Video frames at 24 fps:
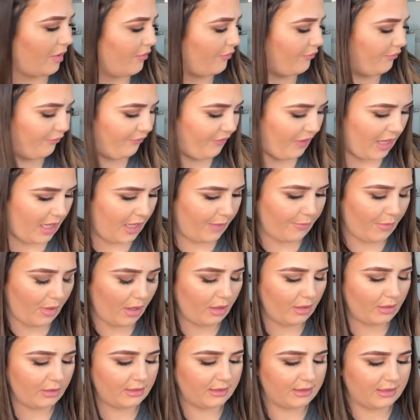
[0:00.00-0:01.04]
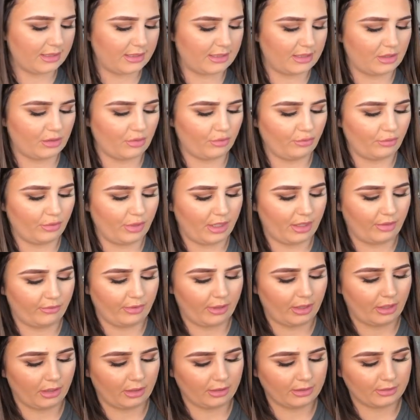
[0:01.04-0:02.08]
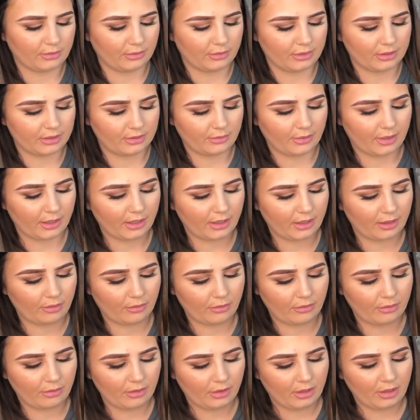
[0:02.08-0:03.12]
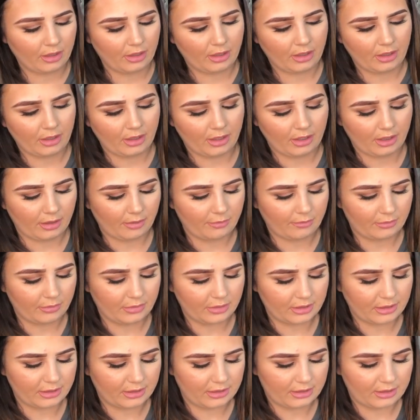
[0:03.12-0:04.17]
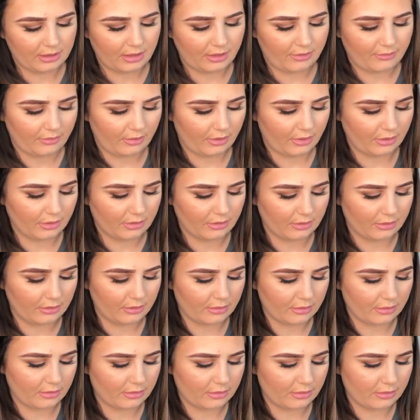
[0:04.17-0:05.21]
Famous. This is a really, really nice one as well. Let's see if I can